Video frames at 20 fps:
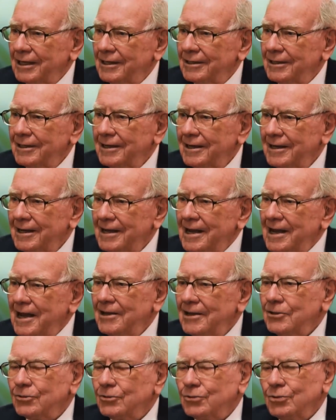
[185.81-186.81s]
and
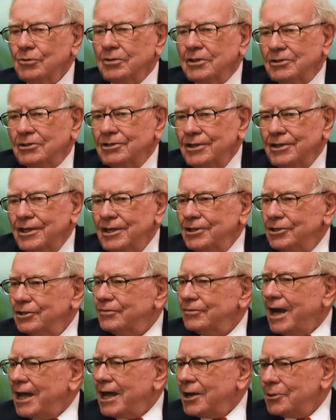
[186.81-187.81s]
the truth is
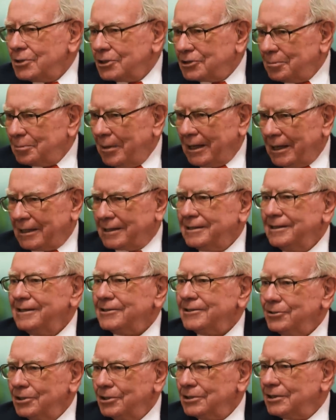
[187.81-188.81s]
you've got to expect
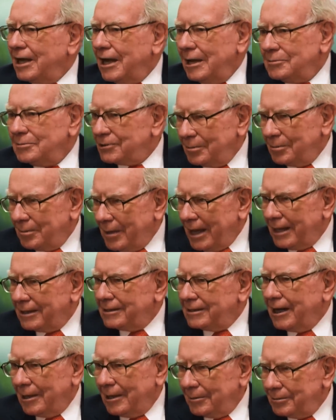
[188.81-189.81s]
good times and
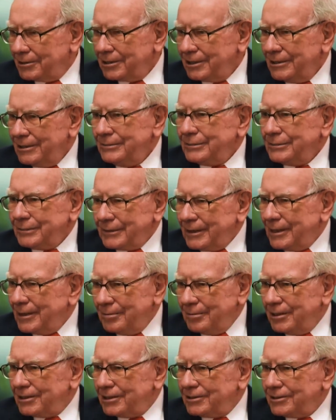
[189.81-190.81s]
bad times
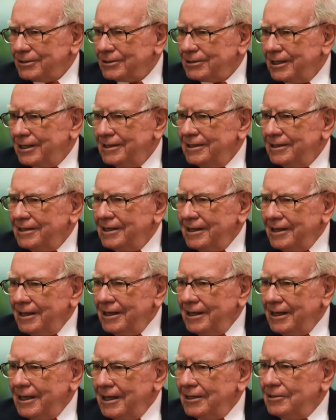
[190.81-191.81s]
in business.
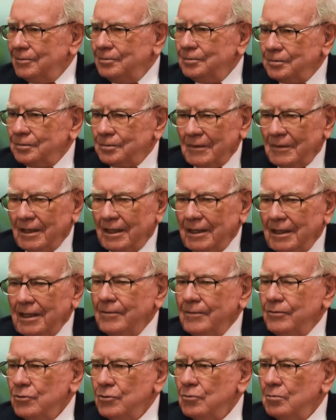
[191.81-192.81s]
And
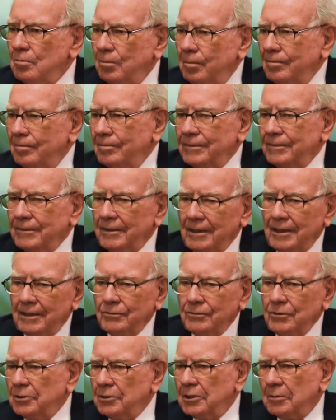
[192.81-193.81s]
if you
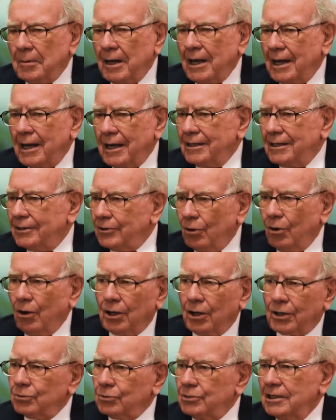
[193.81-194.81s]
were to buy an
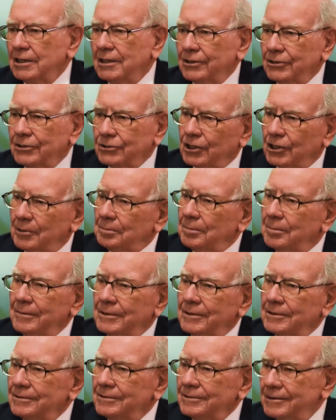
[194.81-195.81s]
auto dealership
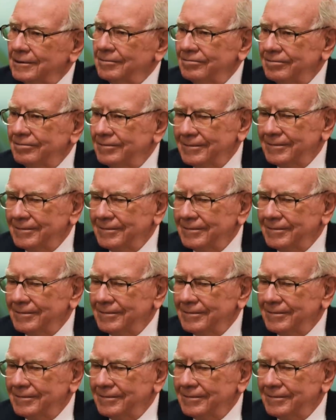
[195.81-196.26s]
and you're,